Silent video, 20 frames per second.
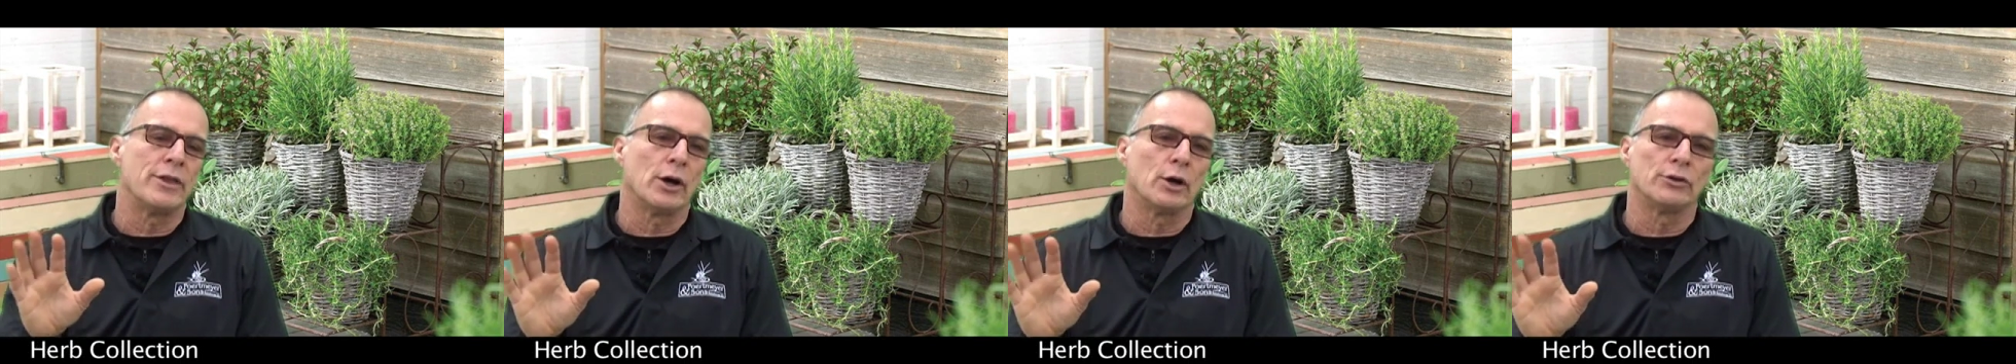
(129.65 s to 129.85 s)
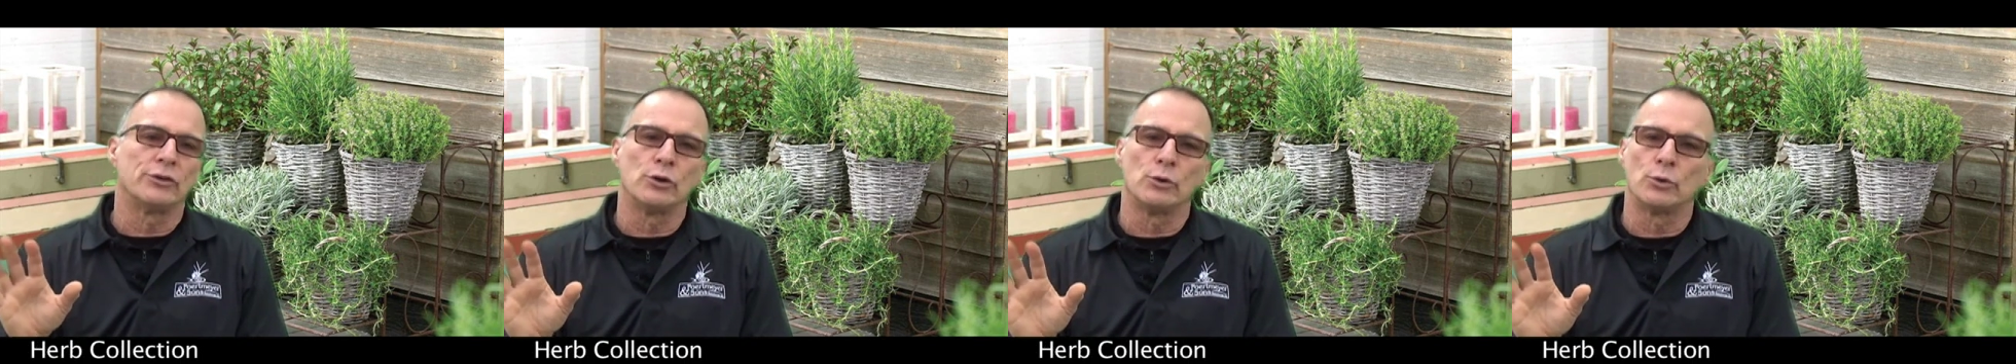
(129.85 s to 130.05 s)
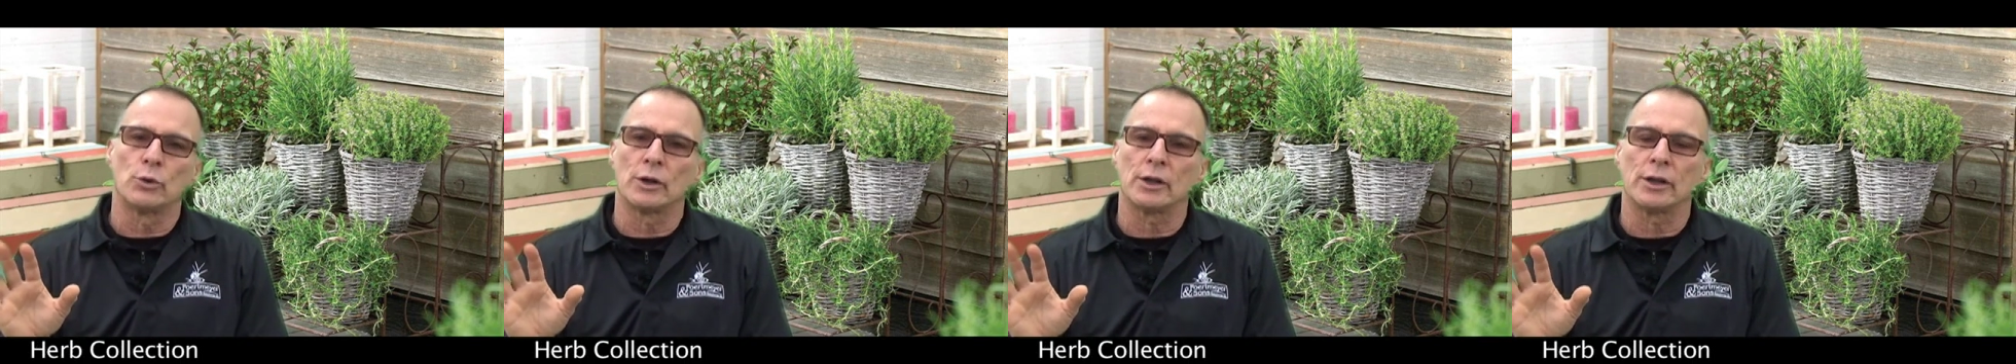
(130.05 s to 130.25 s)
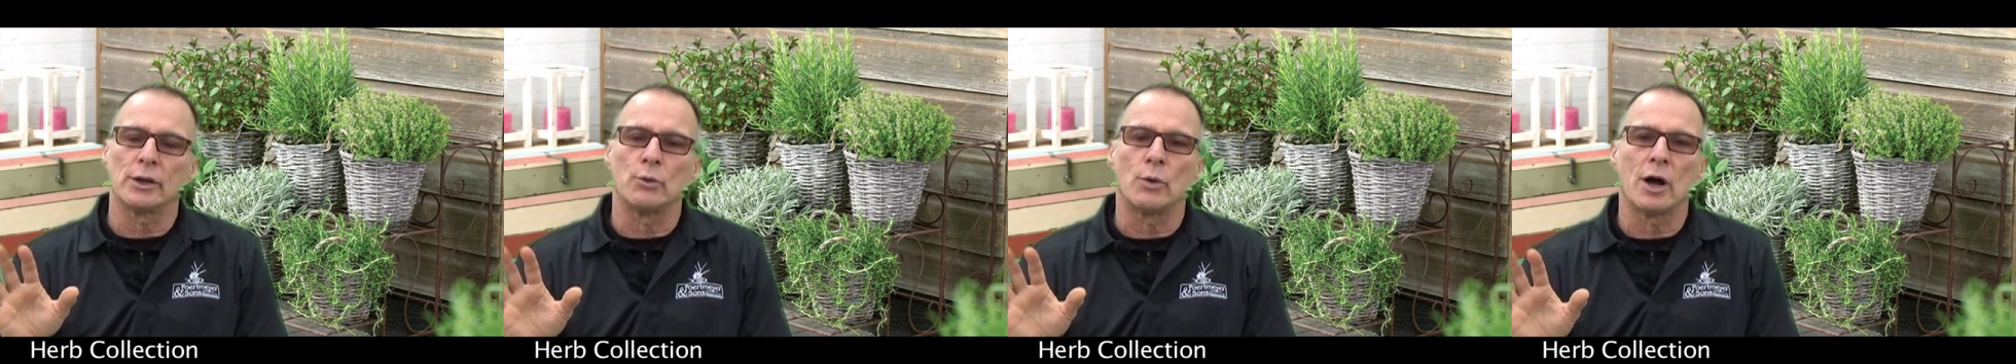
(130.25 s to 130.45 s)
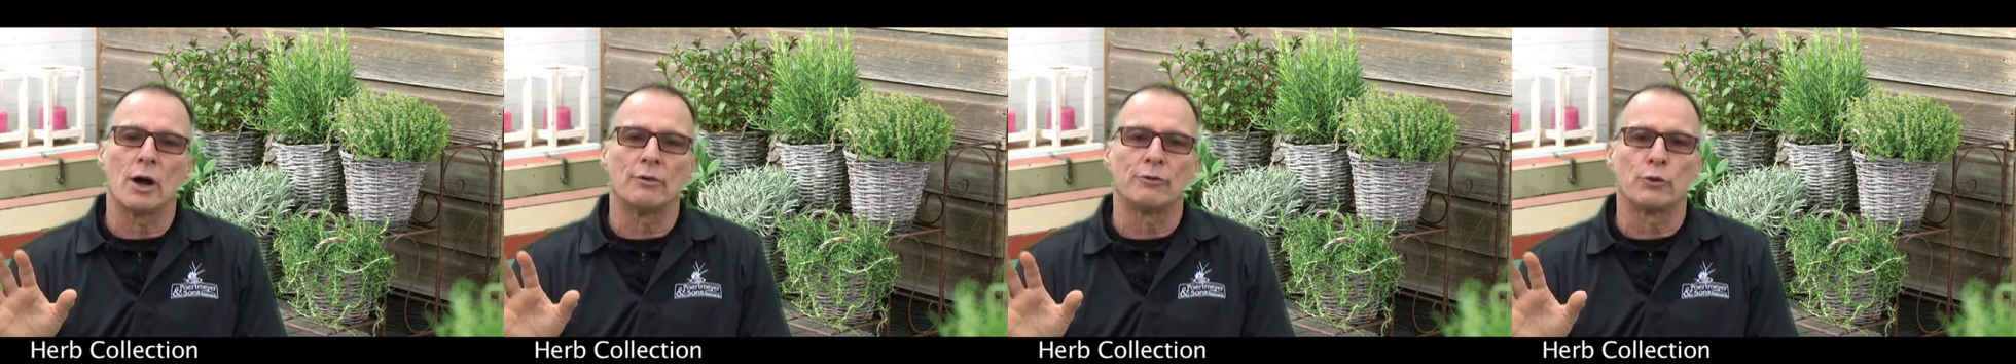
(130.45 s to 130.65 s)
they'll do
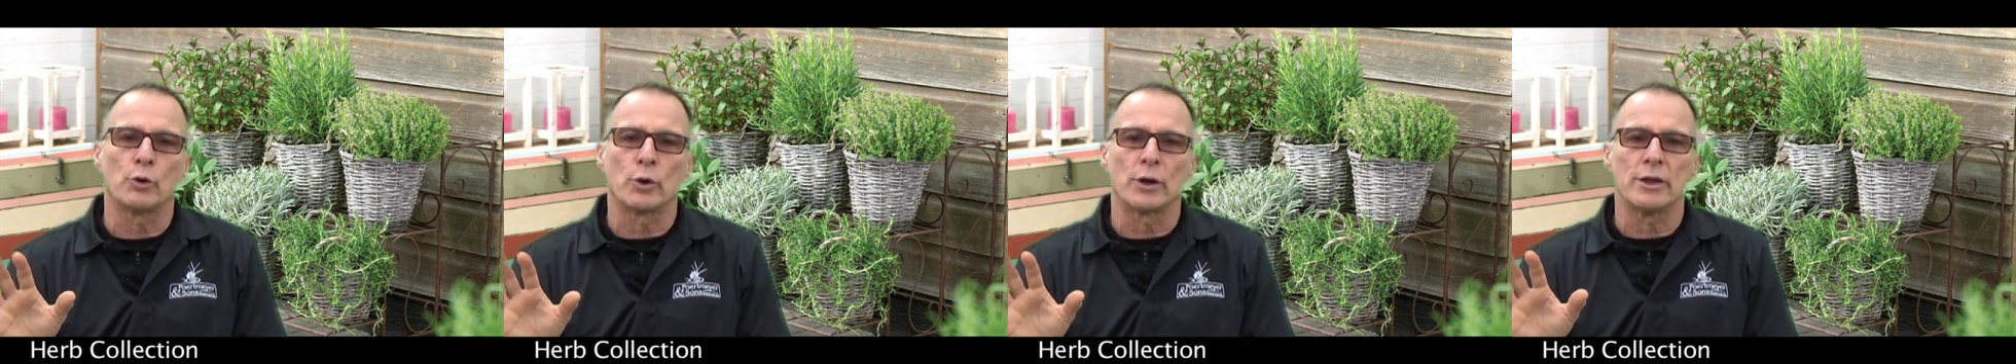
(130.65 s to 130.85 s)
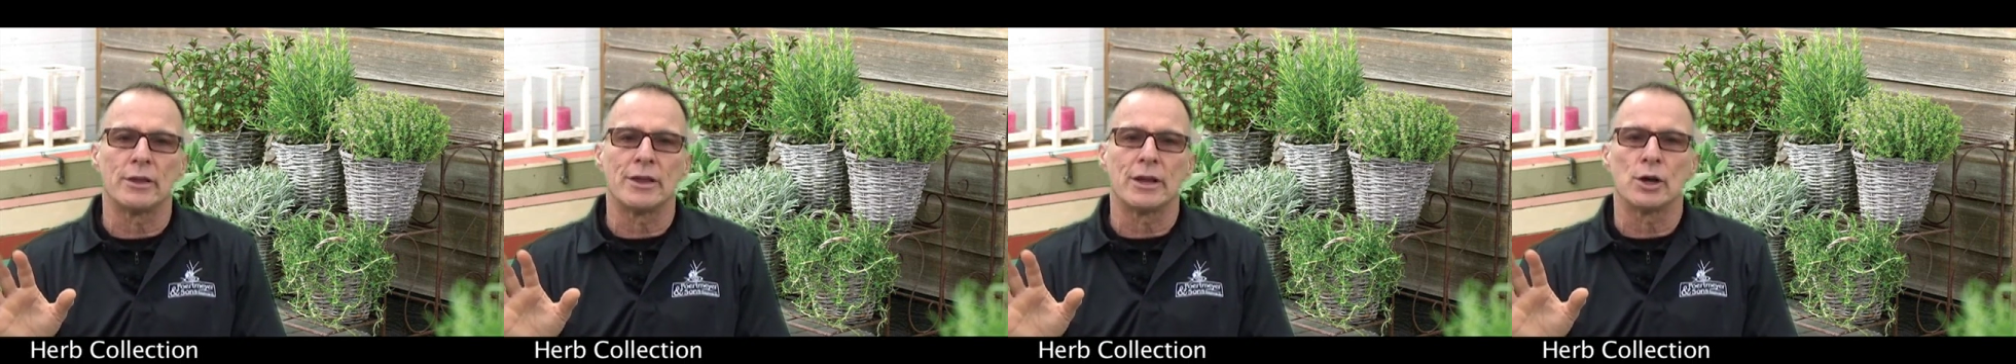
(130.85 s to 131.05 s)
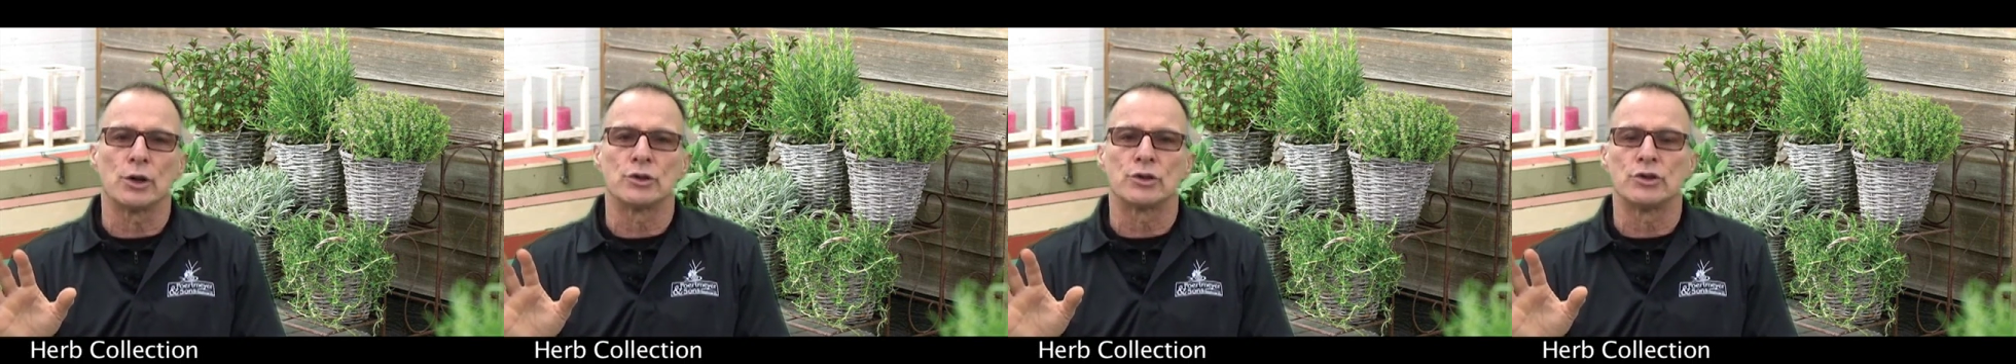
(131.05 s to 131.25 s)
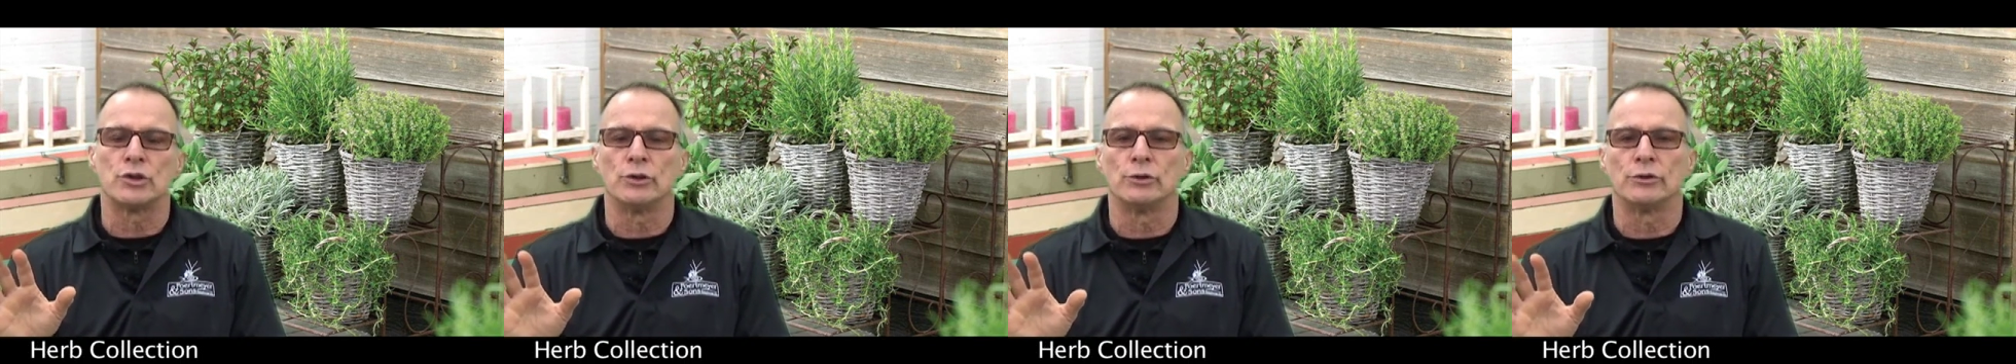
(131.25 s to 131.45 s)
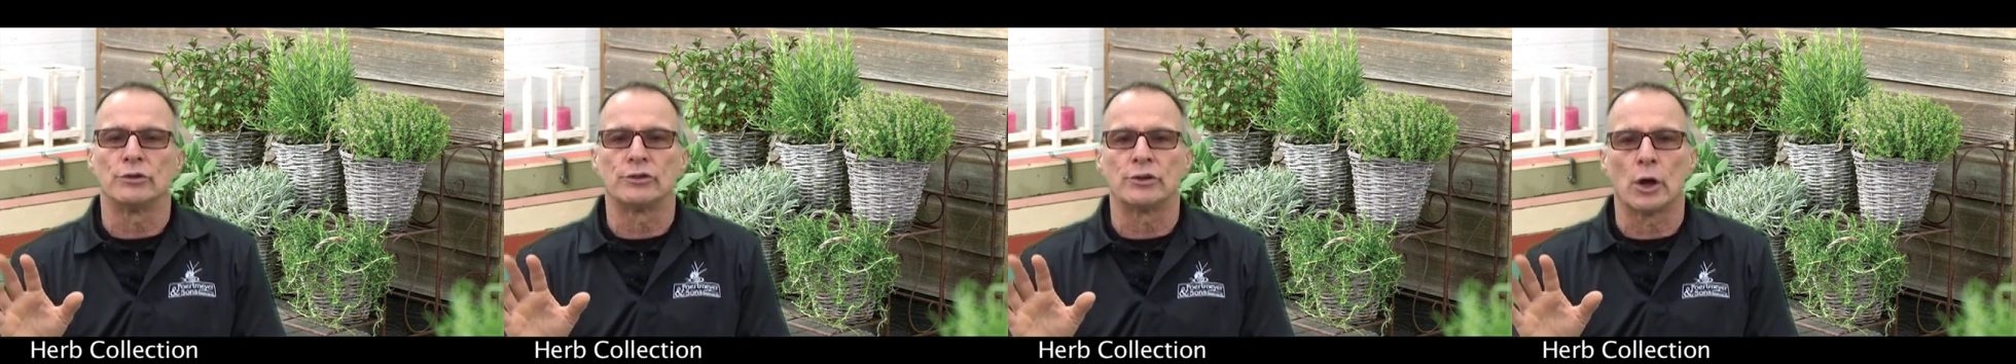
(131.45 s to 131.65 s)
really well for you there
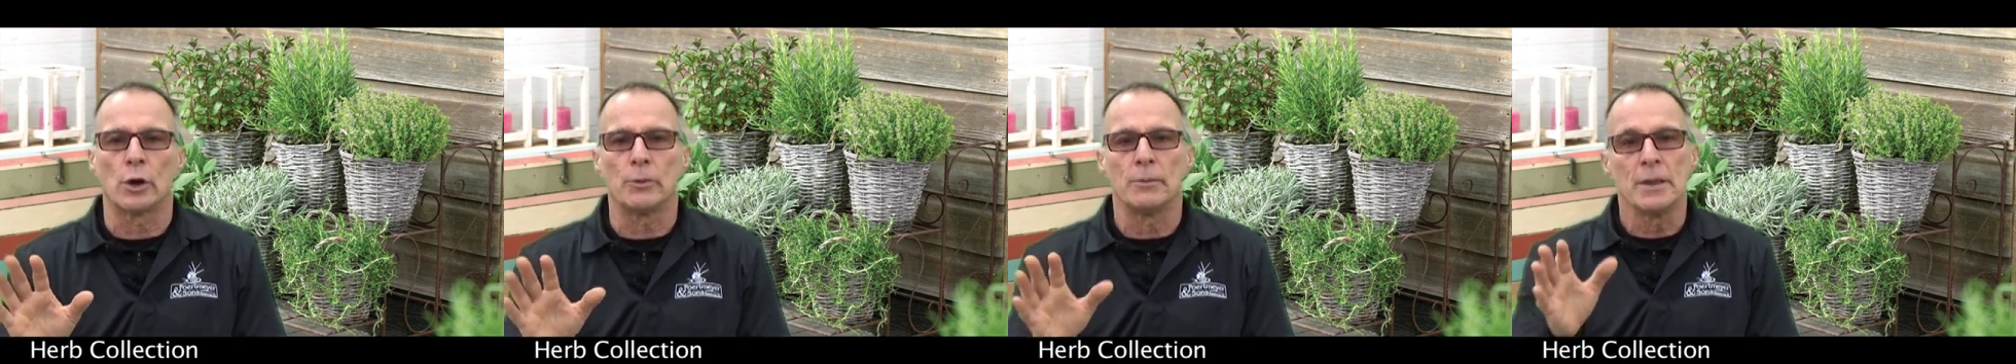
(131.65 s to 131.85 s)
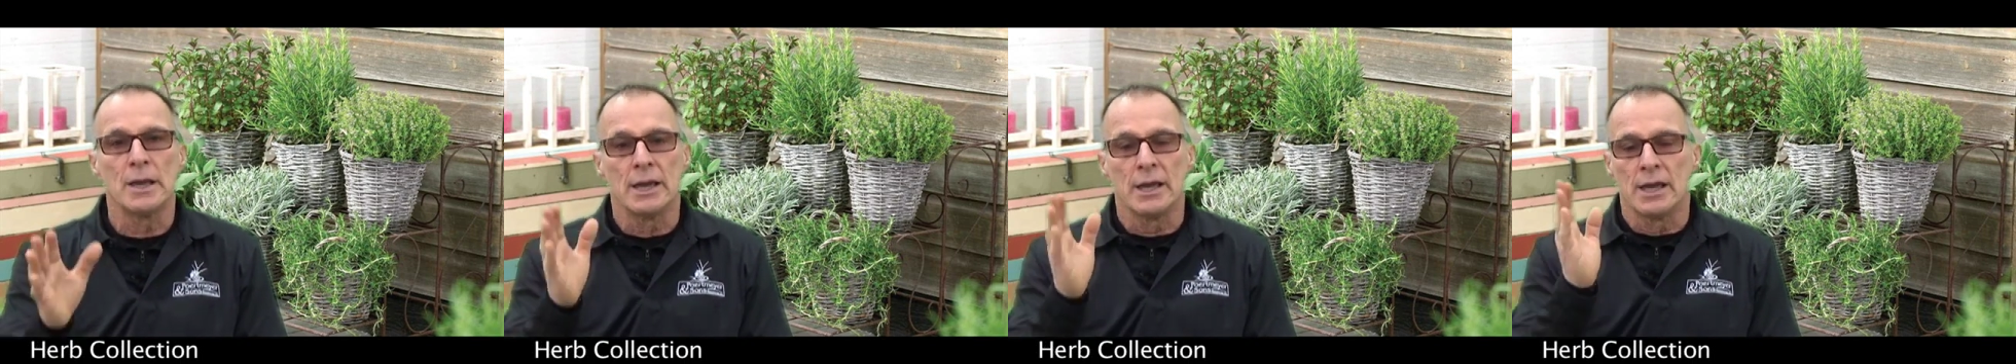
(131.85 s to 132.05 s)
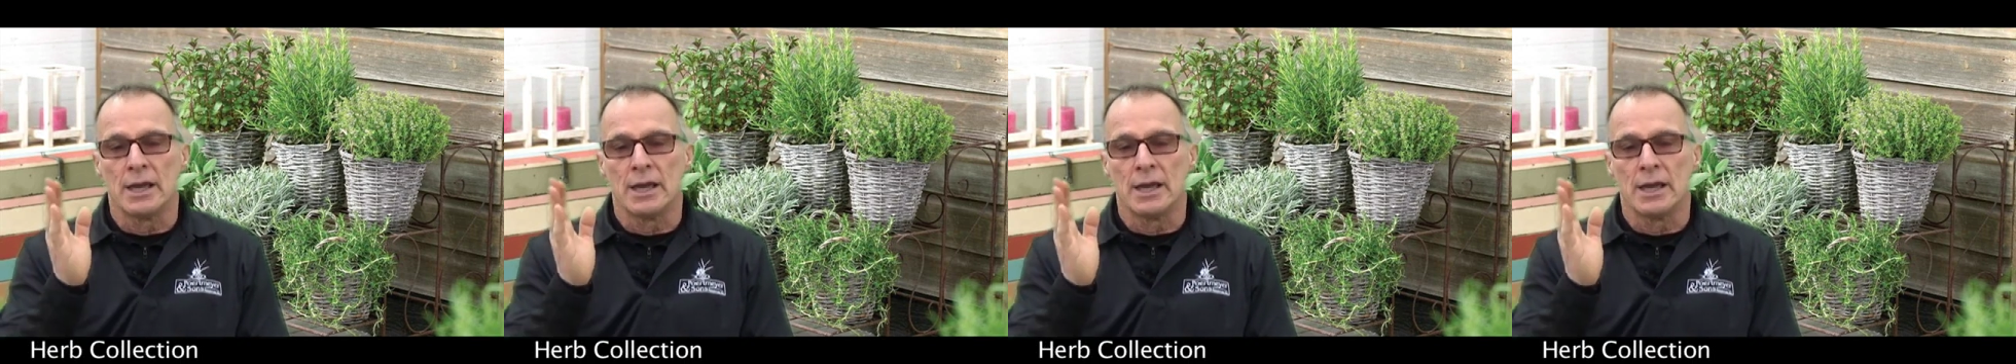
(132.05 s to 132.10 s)
too. So